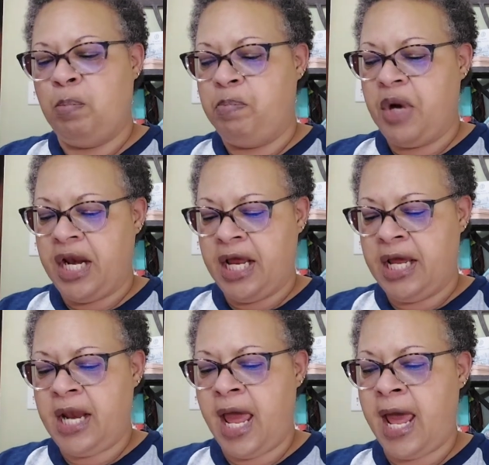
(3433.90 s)
but
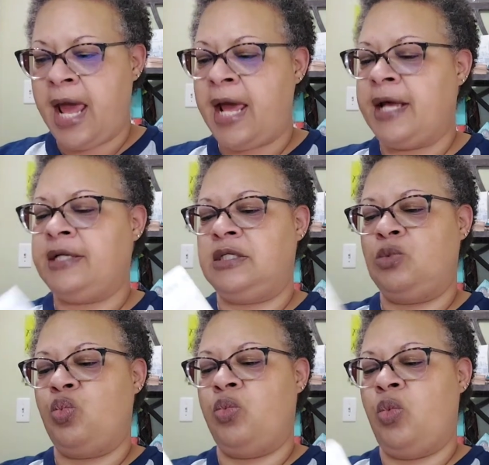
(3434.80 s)
it
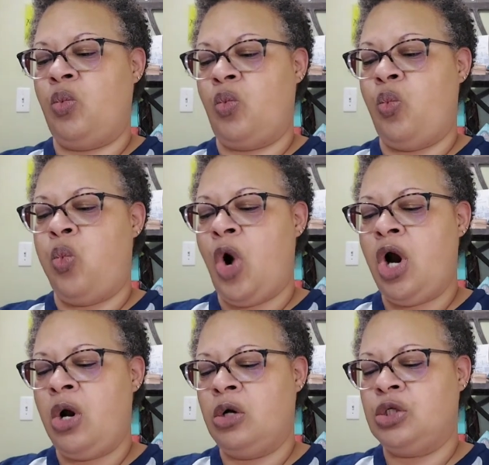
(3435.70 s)
has
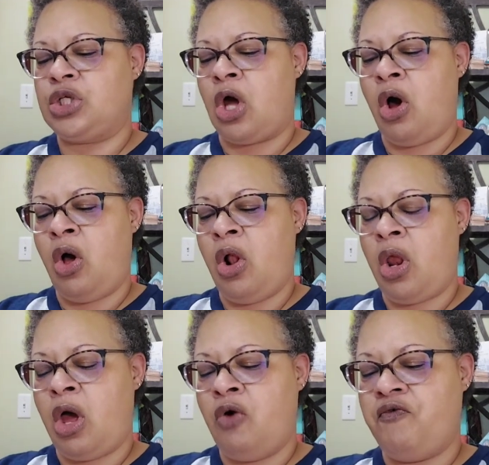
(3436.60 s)
words
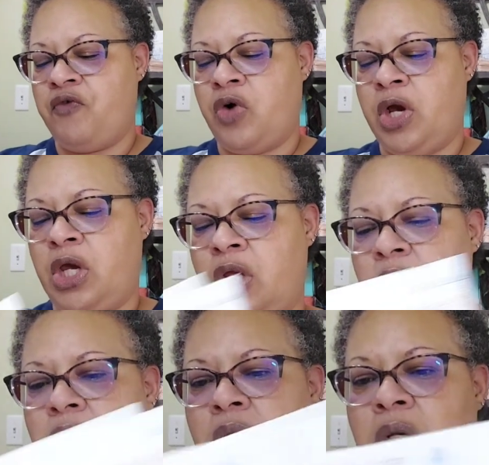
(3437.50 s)
all over it.
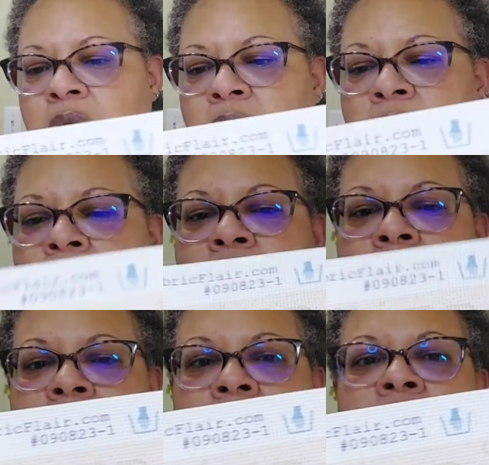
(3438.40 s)

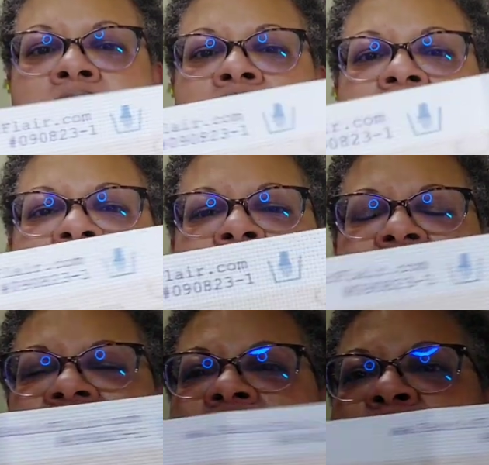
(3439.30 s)
This is
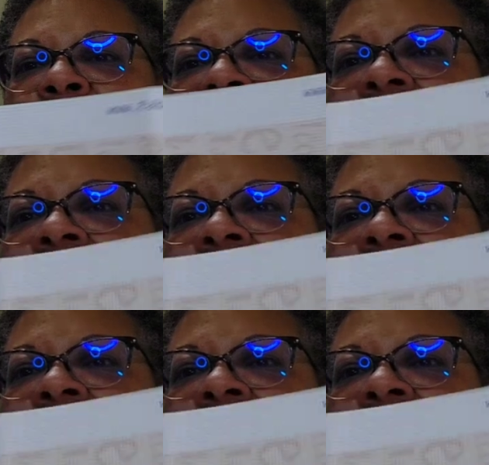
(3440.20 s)
by Fabric